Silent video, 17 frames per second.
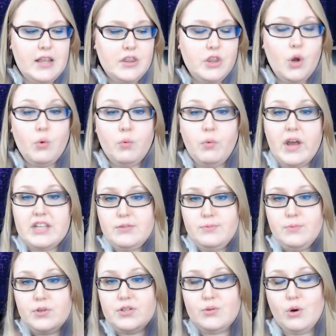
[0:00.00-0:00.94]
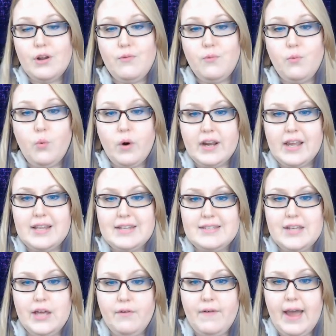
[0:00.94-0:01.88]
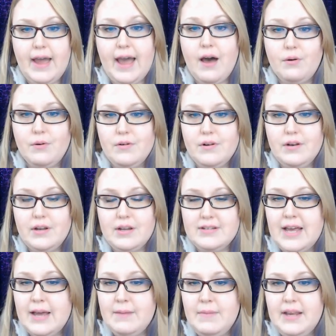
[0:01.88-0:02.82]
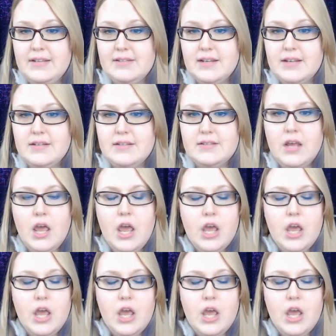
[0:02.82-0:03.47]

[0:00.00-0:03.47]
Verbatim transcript: the rest will sort of work itself out. Does that make sense?